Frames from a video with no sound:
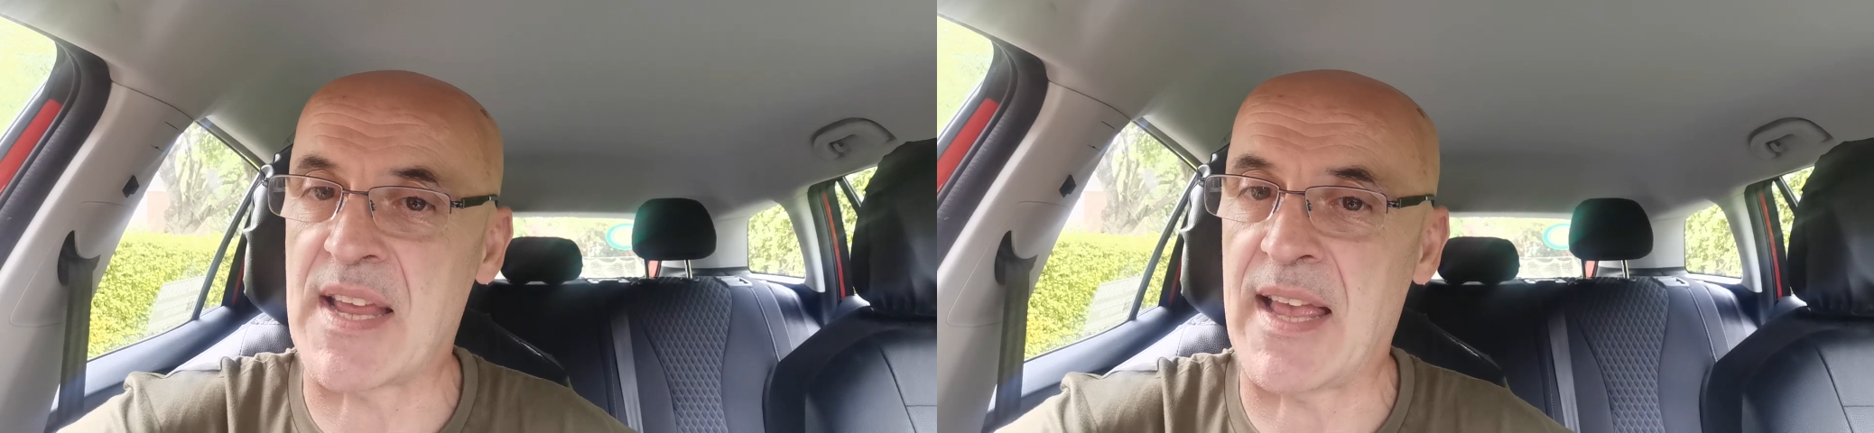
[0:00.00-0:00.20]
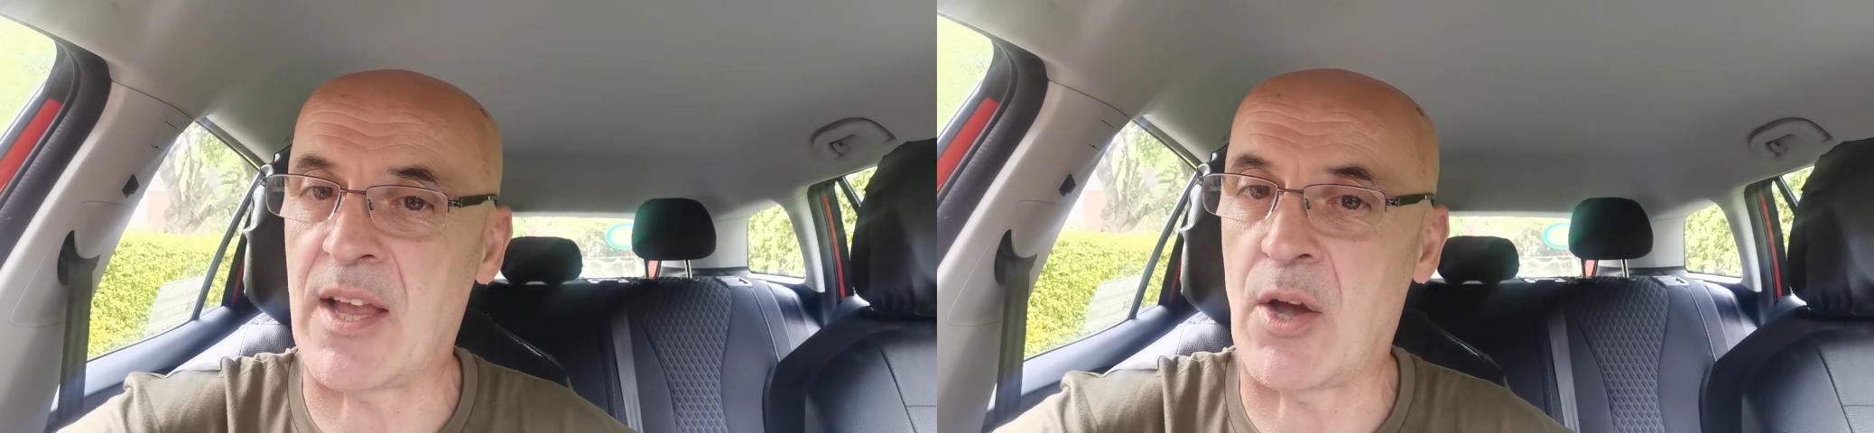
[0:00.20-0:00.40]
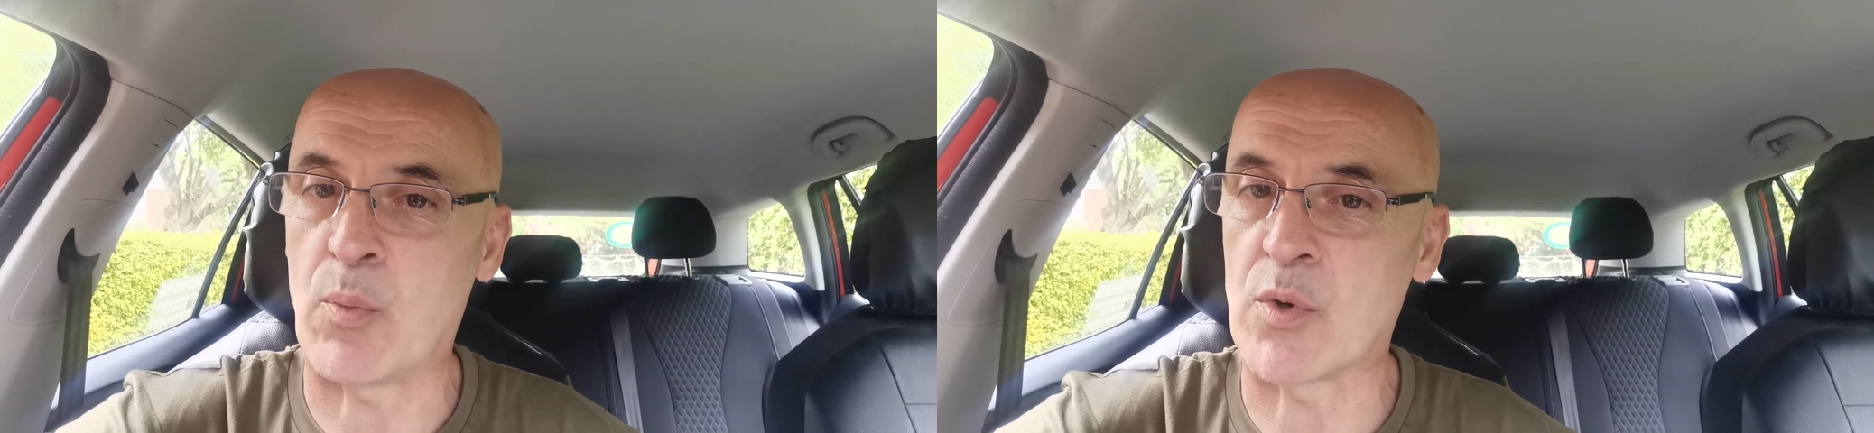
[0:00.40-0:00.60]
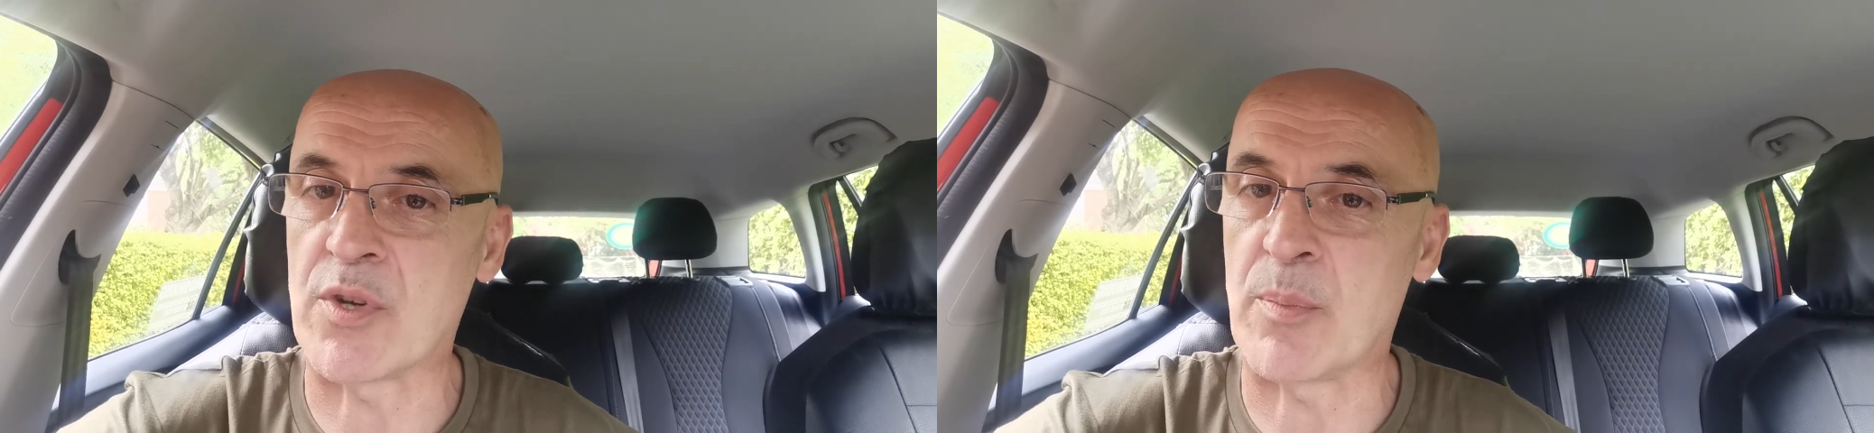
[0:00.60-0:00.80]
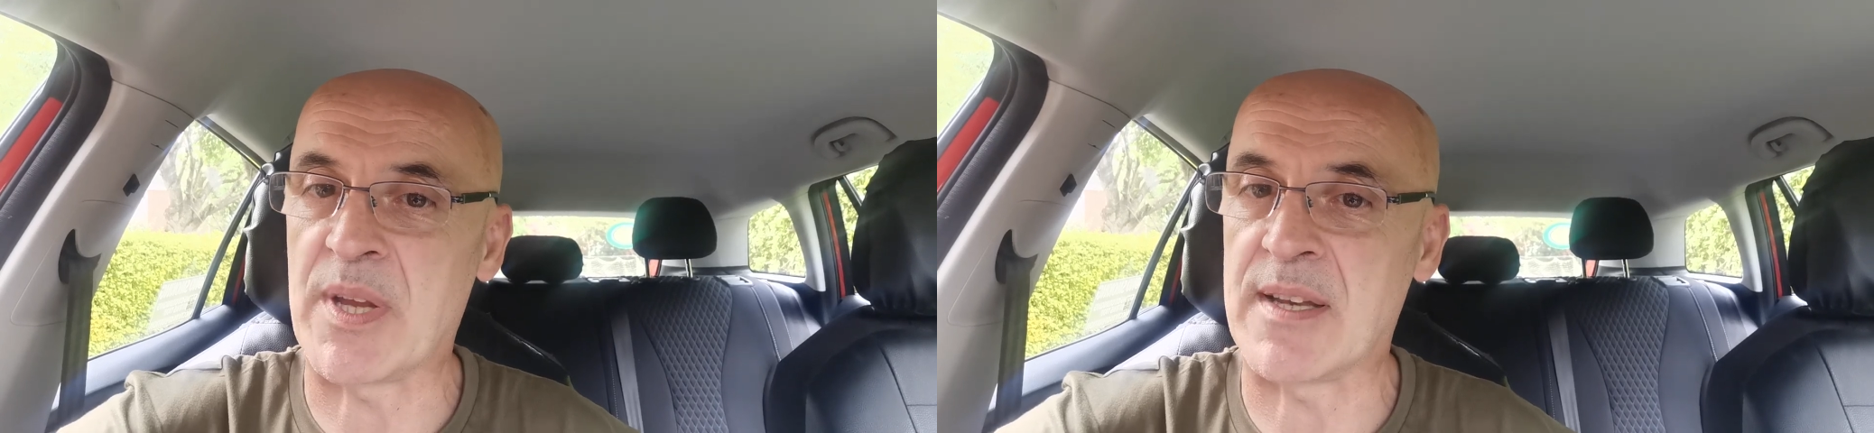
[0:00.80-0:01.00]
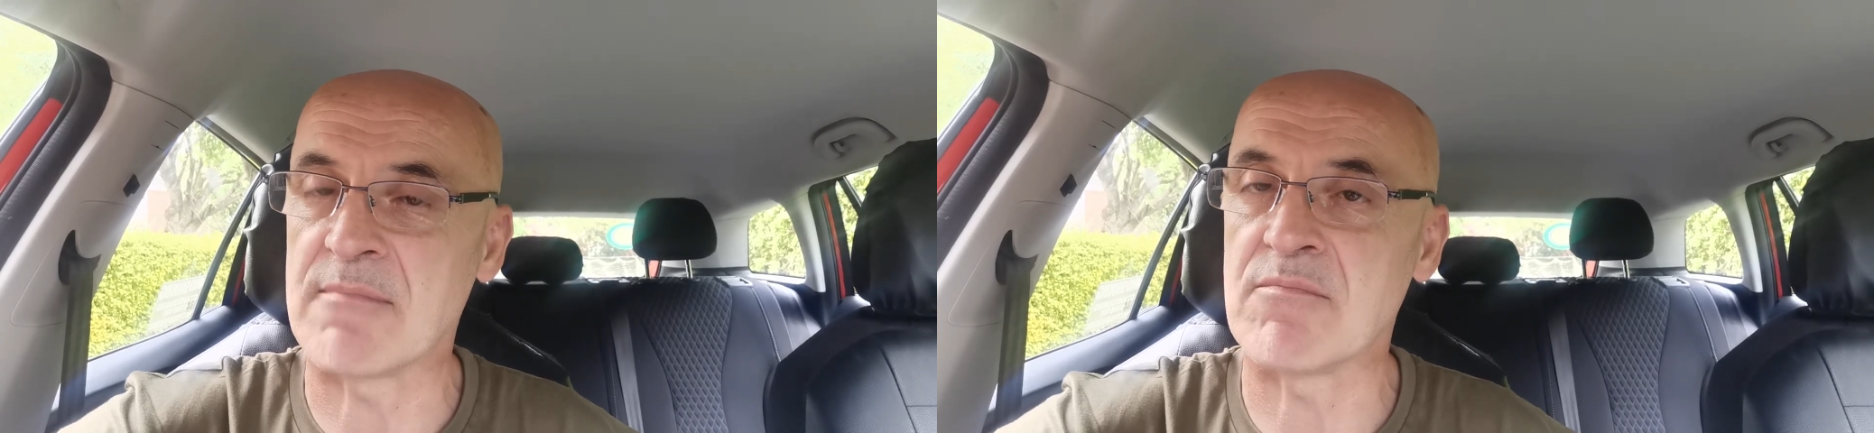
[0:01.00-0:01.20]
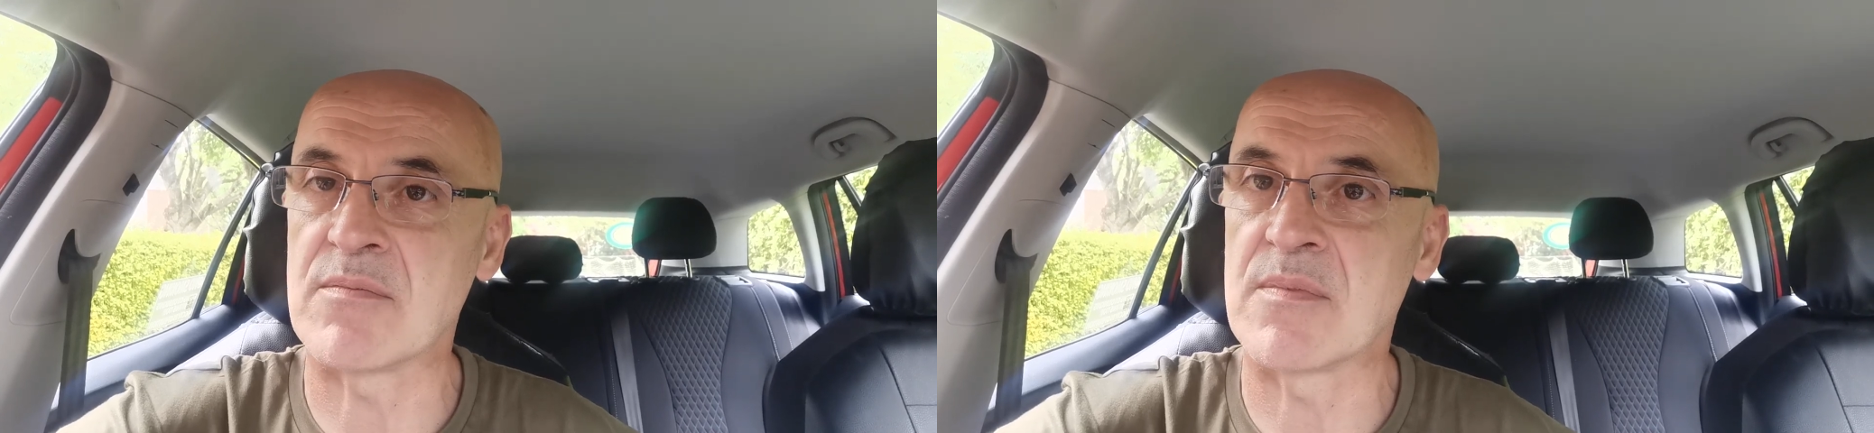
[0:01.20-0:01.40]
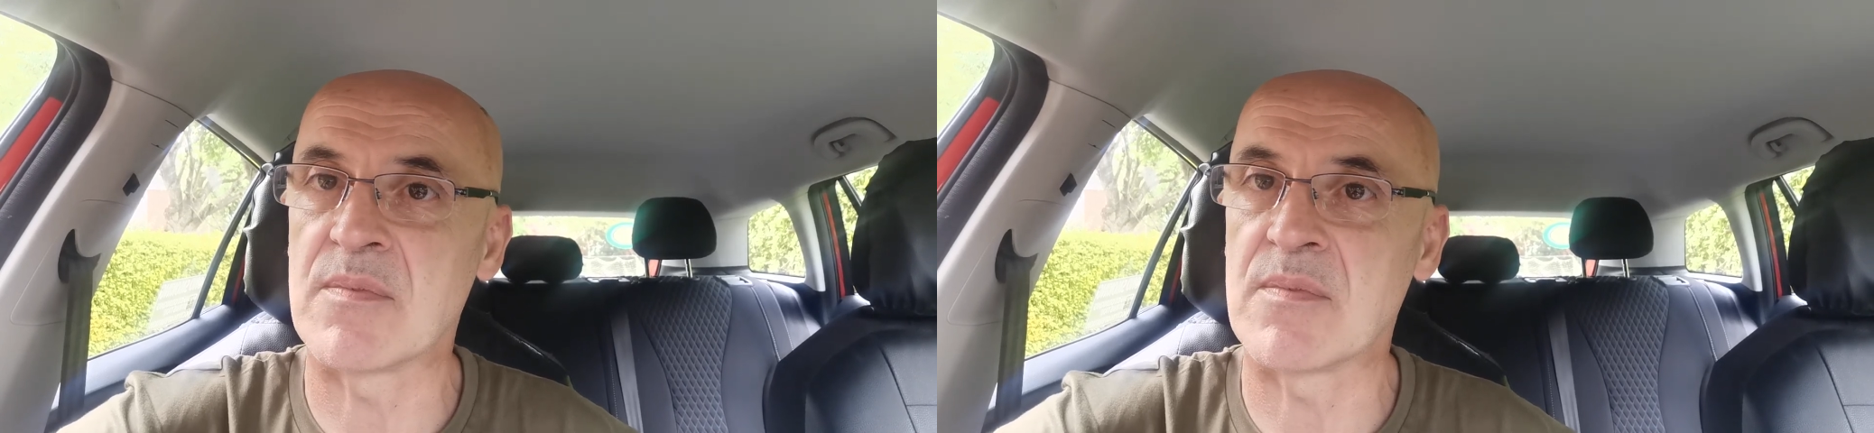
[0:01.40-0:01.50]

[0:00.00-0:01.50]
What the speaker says: I wouldn't have been